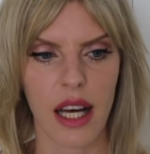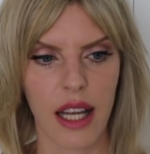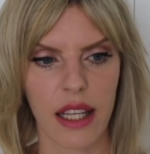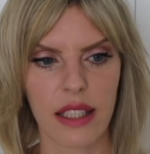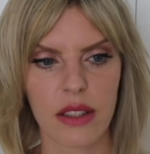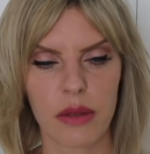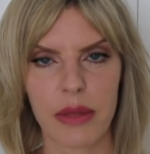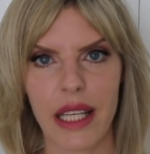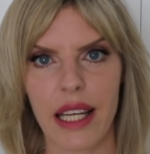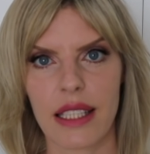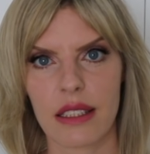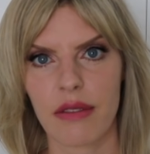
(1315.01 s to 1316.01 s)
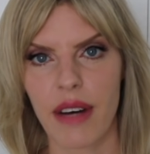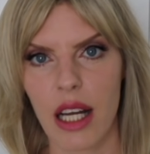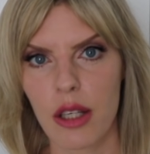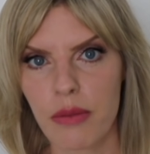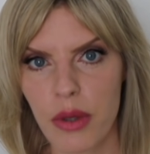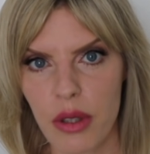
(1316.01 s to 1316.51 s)
a little bit less
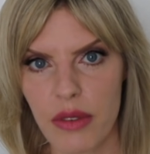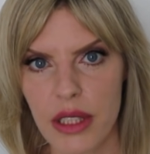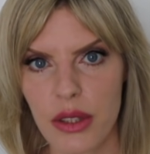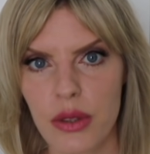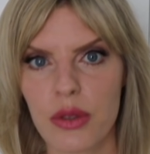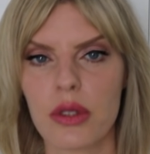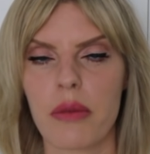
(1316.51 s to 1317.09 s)
valuable than you,